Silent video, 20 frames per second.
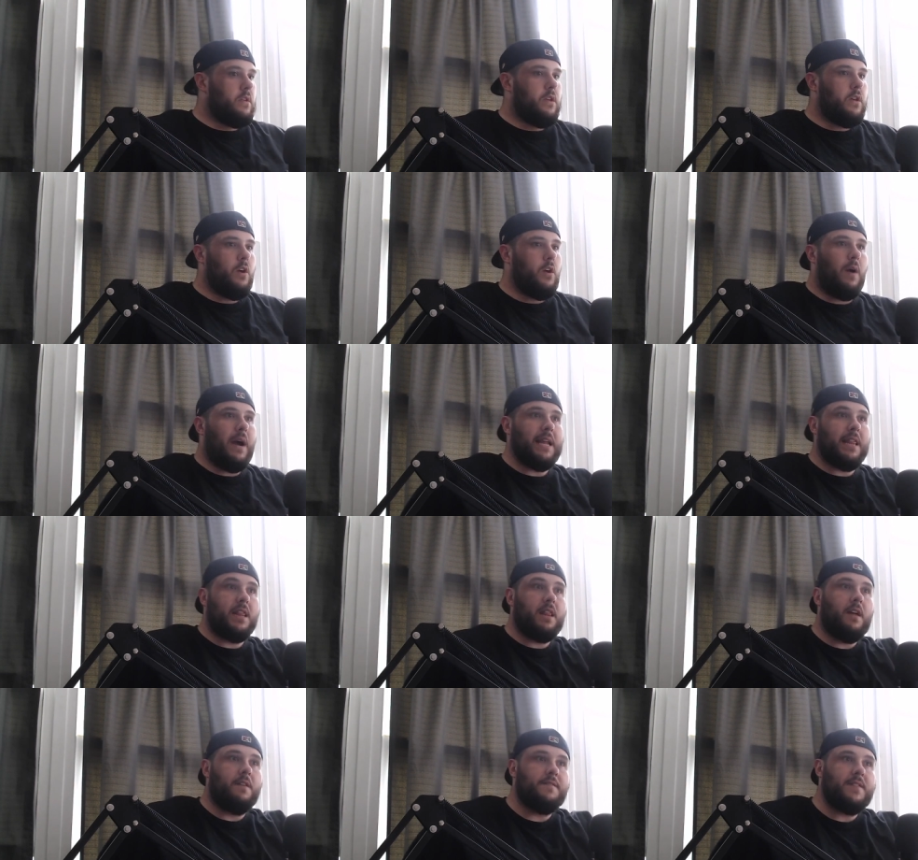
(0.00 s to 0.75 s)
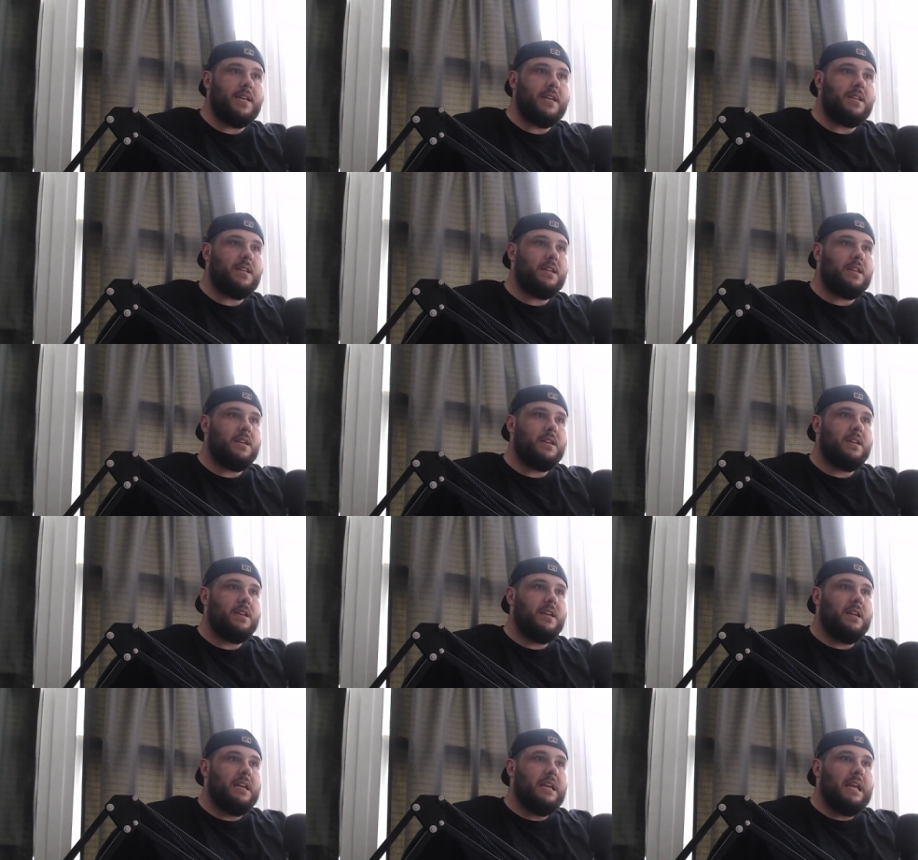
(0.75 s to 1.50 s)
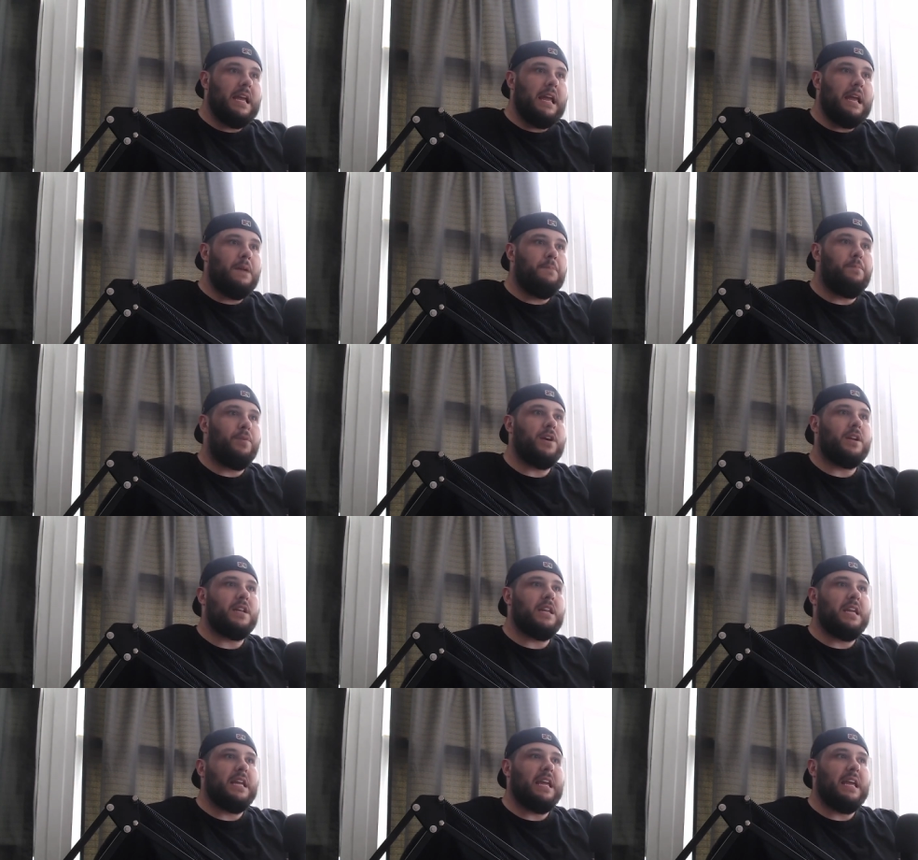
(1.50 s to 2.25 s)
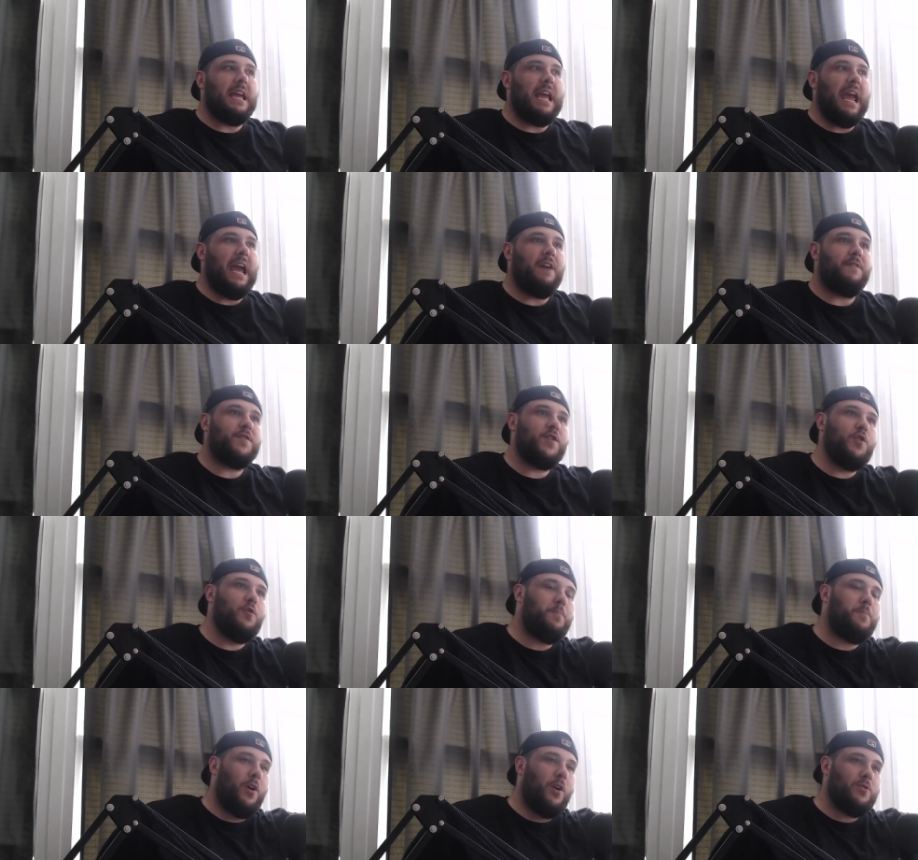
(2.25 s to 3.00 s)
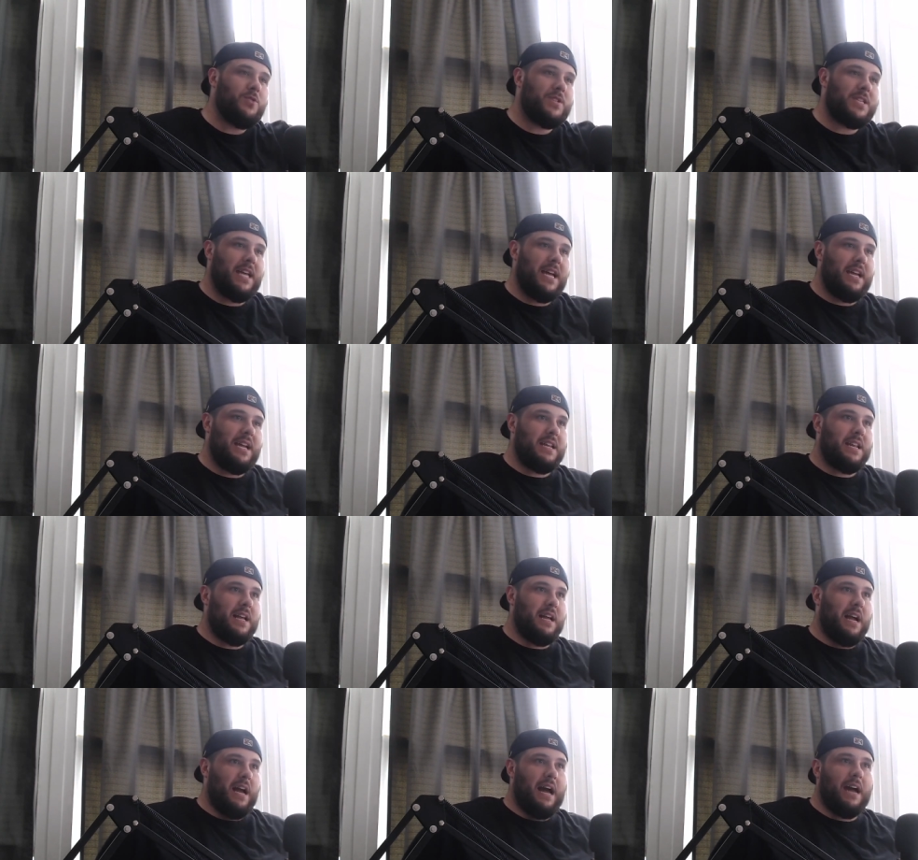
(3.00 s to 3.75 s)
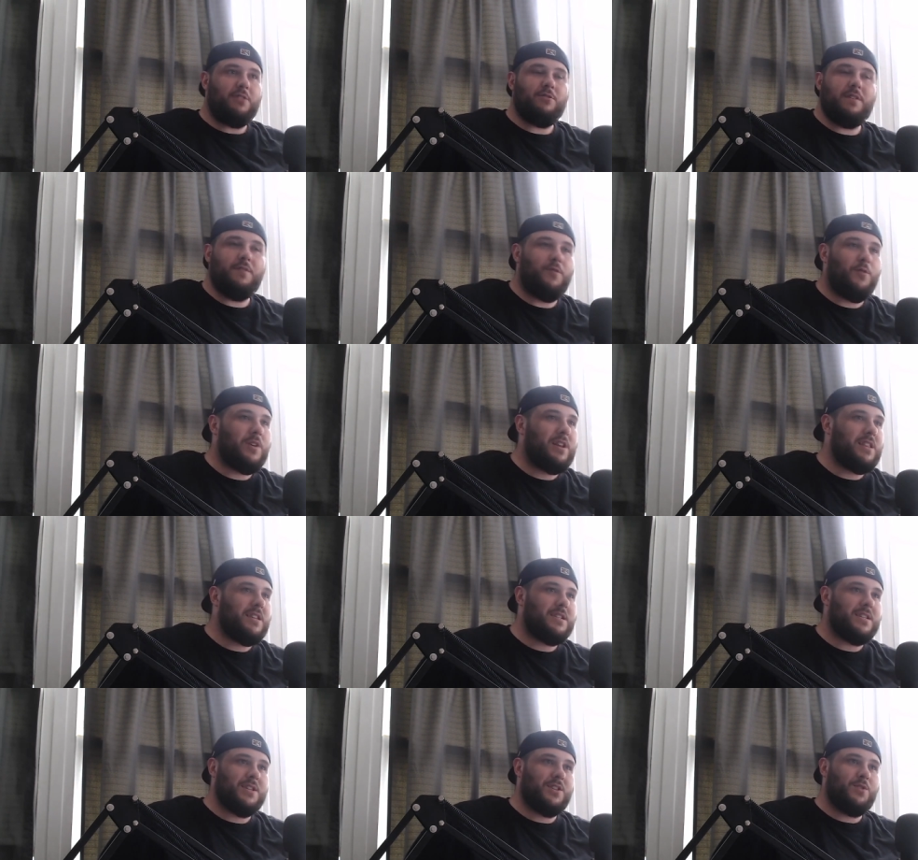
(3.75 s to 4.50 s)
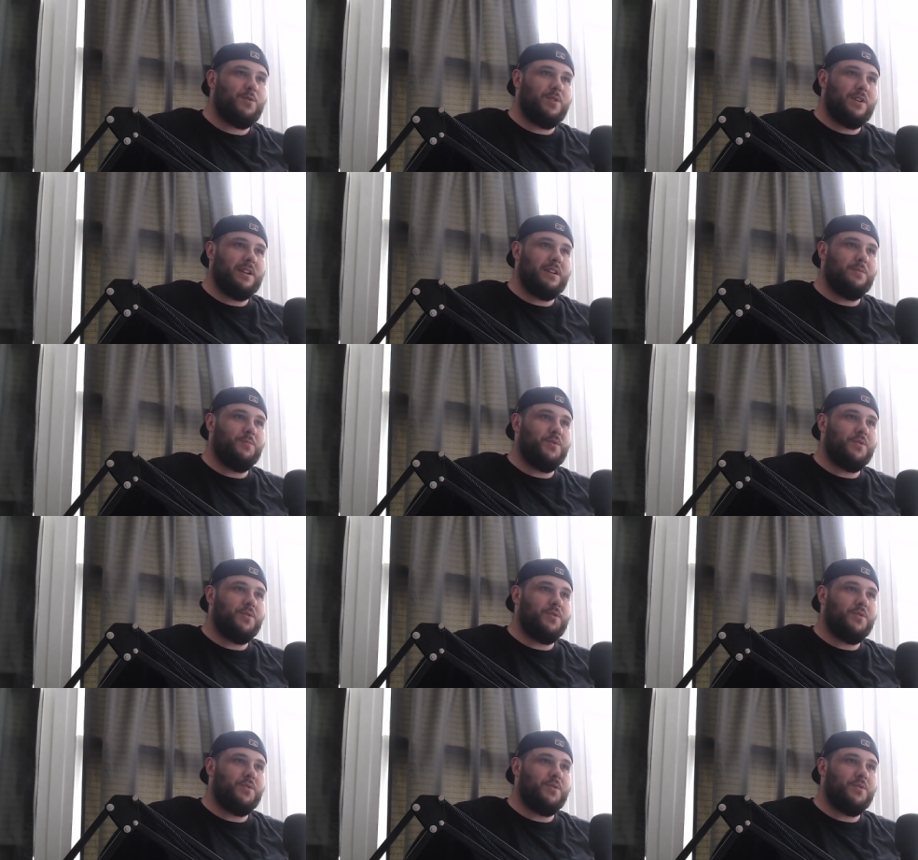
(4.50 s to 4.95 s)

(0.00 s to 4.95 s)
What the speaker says: I loved it. But after you post that, I don't even want to listen to it anymore.